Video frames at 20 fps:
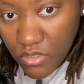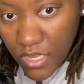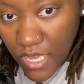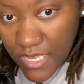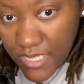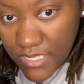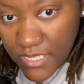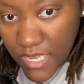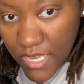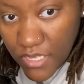
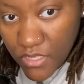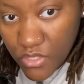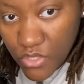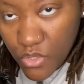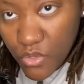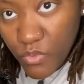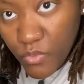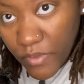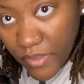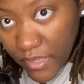I say
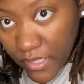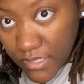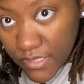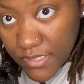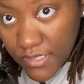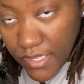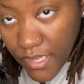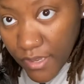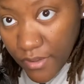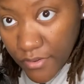two
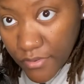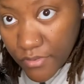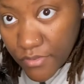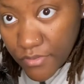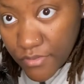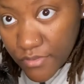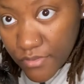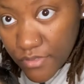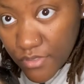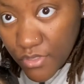weeks now.
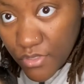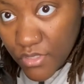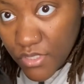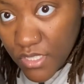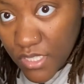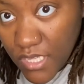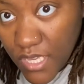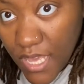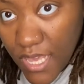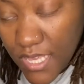So
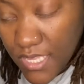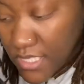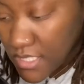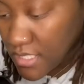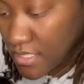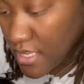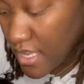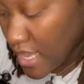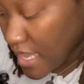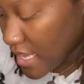she
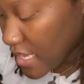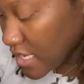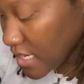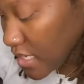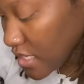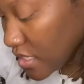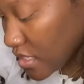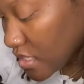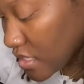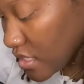has had